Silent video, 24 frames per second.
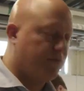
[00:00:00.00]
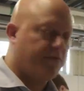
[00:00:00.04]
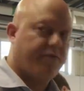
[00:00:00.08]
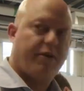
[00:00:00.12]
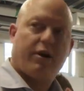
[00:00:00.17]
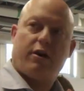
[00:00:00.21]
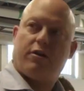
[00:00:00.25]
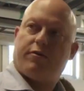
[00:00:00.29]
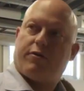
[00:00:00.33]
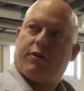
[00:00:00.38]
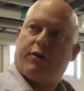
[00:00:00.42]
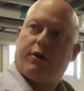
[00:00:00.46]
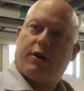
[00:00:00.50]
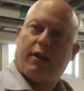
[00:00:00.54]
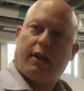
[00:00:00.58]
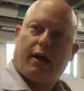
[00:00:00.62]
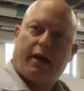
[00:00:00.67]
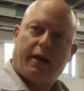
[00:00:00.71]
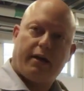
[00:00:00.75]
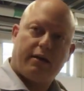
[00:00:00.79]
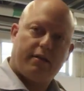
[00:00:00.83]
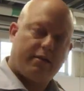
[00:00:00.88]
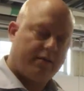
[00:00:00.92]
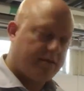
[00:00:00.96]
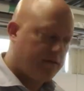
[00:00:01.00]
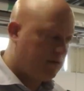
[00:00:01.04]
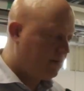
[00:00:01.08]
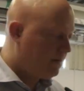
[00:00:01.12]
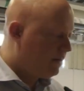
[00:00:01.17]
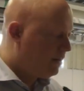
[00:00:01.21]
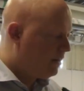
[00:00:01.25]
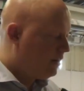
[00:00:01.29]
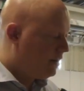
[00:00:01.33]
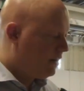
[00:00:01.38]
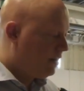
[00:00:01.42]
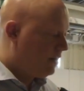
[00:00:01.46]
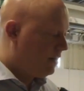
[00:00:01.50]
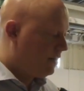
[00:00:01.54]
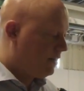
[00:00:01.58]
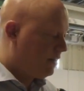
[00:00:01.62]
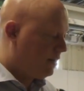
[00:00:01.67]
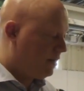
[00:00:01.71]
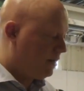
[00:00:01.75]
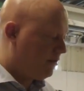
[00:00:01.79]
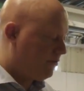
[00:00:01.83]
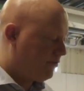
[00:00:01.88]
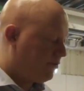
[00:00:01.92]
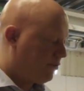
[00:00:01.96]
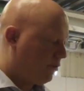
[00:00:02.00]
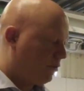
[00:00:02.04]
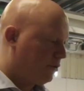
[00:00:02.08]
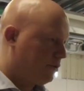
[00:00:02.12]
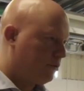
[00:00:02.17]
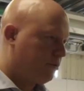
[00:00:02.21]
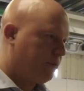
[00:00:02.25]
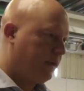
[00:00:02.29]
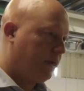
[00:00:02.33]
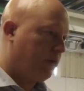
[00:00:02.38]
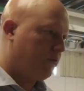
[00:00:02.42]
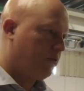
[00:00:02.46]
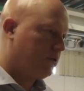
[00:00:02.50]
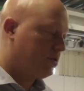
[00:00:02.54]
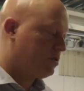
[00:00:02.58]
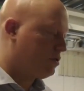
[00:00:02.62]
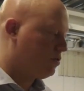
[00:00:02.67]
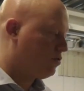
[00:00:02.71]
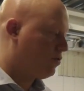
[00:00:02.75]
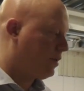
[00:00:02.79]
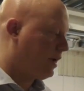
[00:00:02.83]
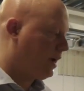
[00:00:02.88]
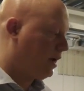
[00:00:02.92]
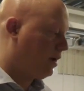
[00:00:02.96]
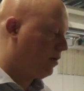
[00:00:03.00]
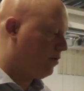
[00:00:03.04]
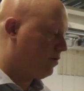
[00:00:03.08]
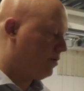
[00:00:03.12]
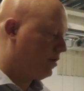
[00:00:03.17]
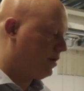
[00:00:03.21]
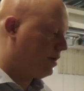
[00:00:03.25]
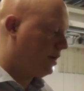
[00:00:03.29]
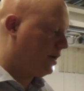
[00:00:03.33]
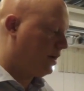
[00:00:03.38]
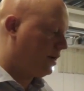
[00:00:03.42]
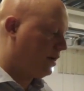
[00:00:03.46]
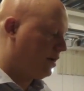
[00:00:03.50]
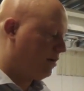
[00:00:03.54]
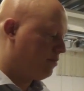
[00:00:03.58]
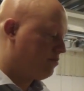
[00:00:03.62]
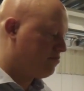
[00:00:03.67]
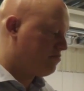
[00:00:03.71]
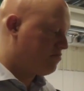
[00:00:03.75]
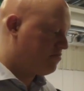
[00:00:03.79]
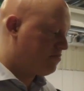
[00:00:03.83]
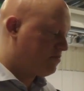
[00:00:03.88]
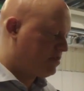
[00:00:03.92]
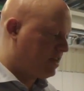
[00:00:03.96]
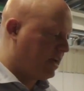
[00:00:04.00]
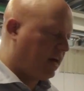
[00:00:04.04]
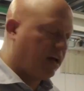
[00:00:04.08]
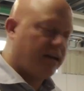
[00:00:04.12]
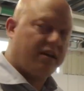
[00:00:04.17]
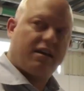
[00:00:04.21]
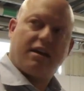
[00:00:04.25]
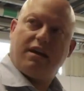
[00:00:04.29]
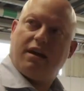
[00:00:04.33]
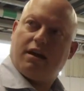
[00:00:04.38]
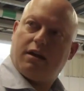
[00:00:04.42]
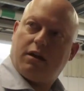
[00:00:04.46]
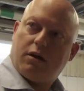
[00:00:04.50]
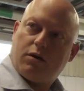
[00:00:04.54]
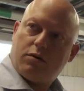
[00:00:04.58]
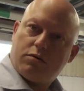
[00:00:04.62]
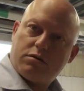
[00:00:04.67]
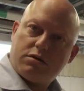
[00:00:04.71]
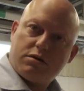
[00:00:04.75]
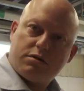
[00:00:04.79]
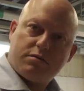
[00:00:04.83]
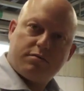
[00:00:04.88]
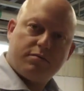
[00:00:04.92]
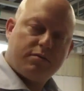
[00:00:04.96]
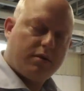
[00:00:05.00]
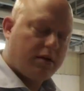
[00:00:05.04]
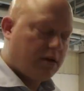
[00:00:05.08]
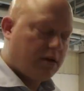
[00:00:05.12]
were very, very light. The front wheel was around 10 kilos.